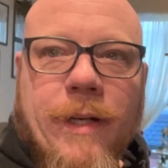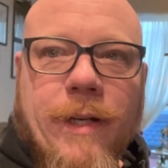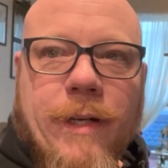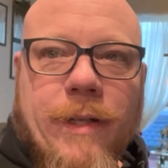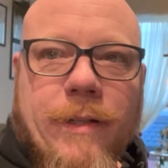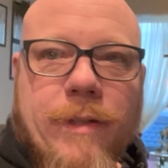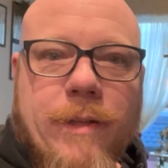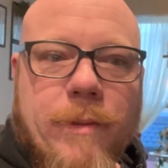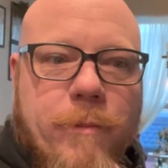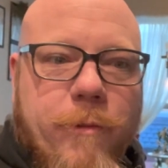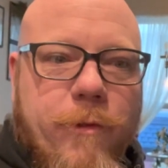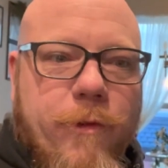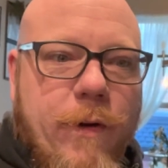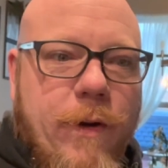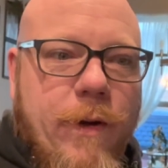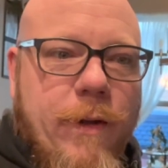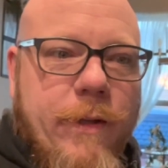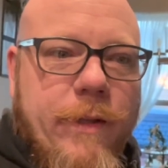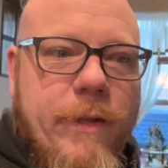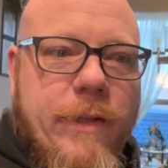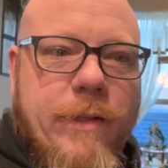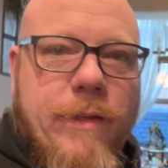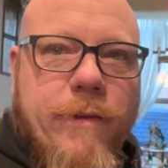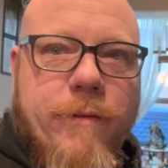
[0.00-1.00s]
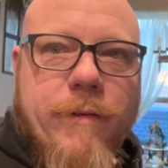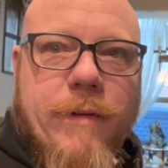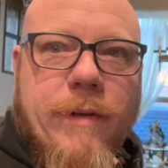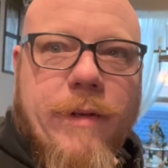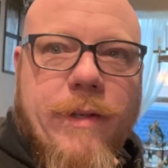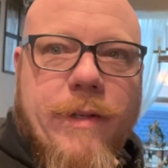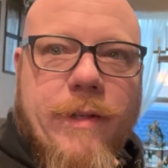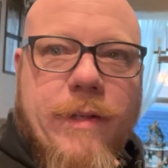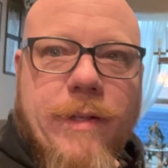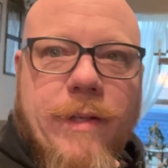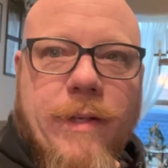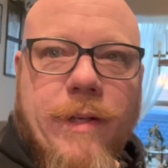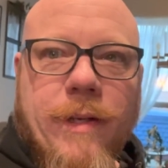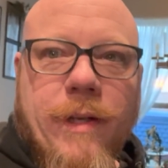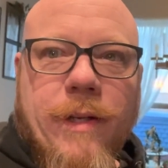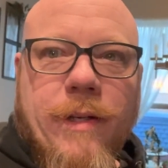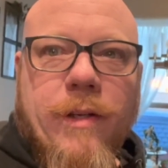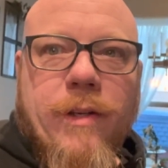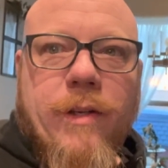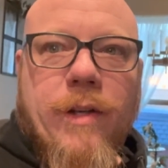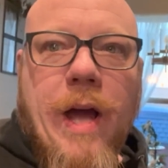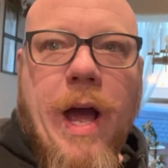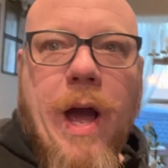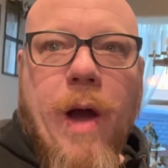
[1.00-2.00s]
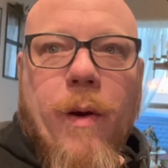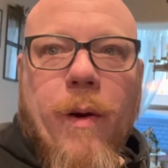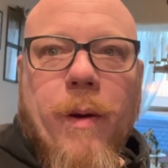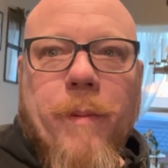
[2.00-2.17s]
some follies of this and how